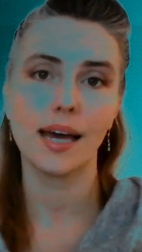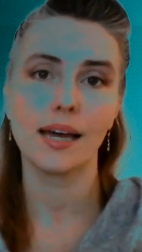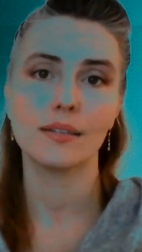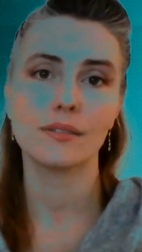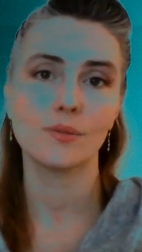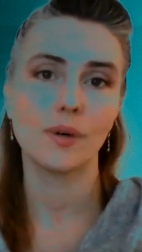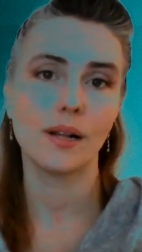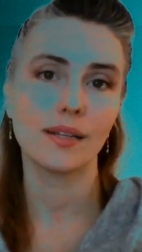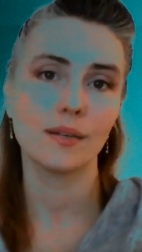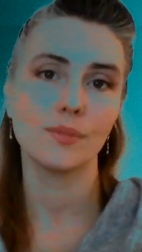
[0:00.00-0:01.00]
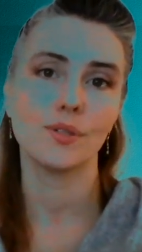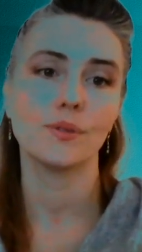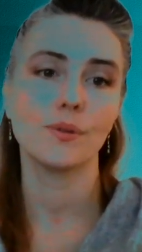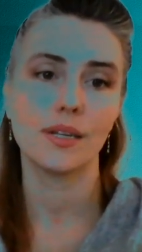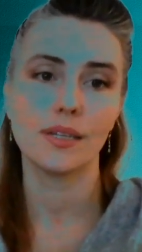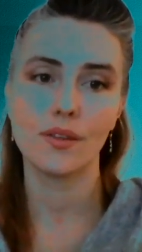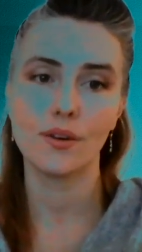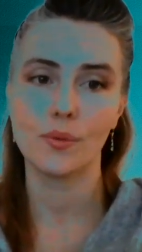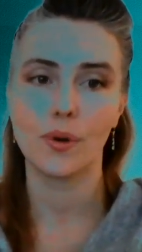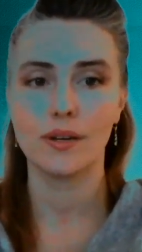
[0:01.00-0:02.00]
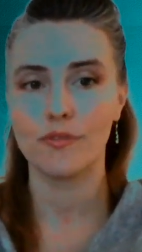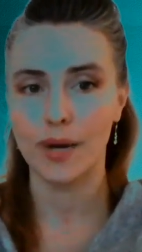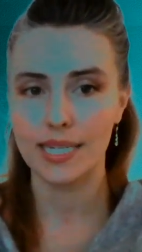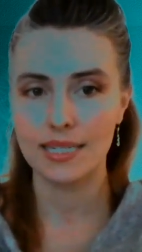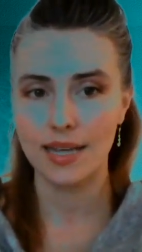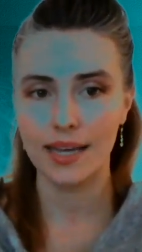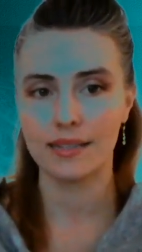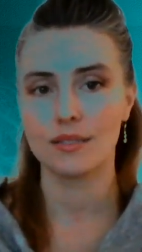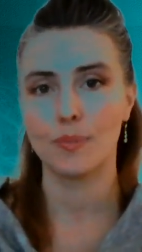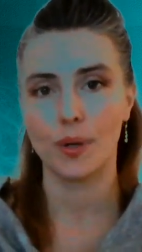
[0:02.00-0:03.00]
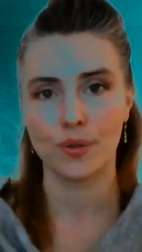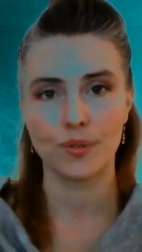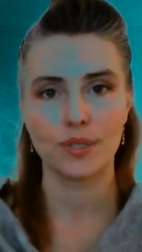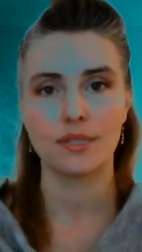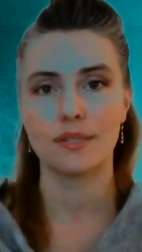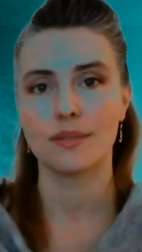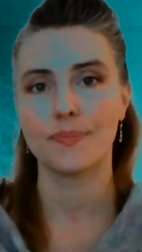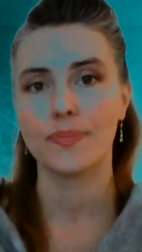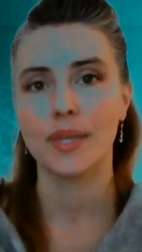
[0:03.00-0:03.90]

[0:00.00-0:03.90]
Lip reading: and welcome to another one of my science posts.